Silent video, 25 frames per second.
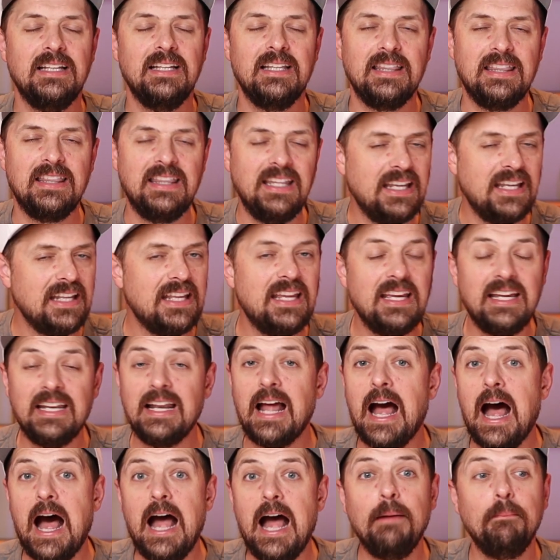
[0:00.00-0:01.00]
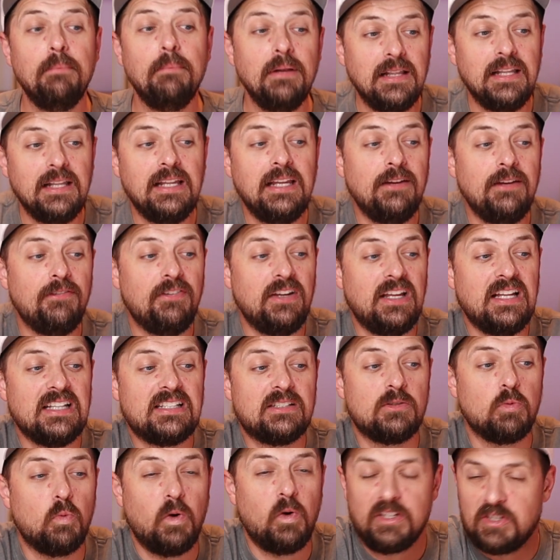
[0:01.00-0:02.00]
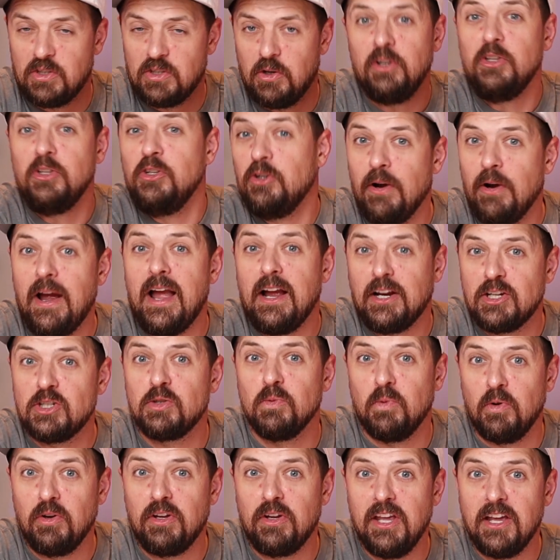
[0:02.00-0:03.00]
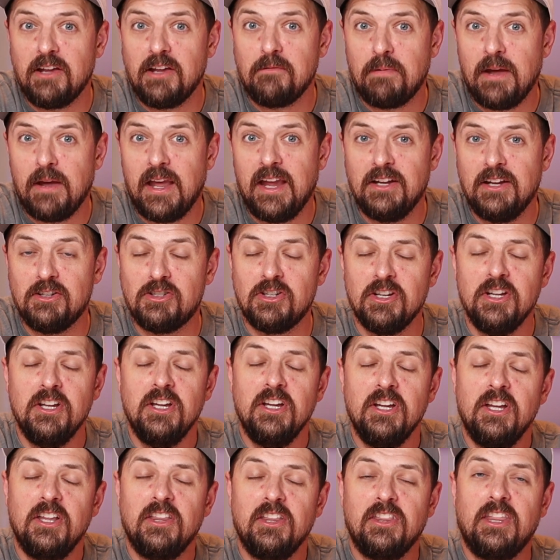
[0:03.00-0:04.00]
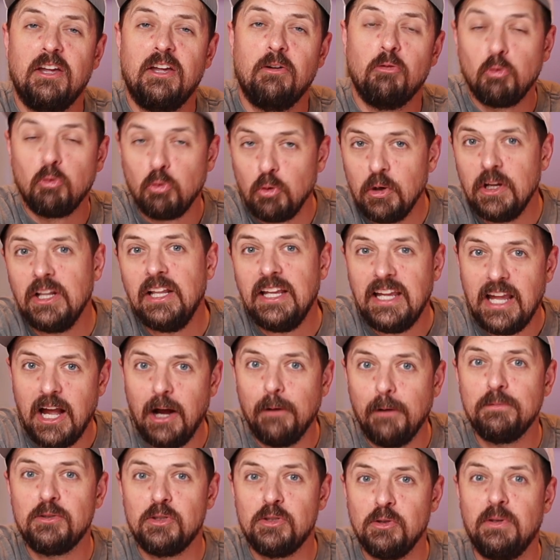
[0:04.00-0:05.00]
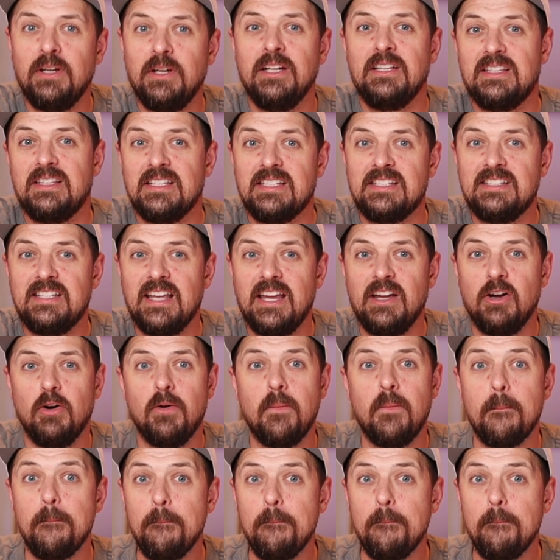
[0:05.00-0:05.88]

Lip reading: Then again, I believe it's what's on your actual gig page that really helps you get the sale.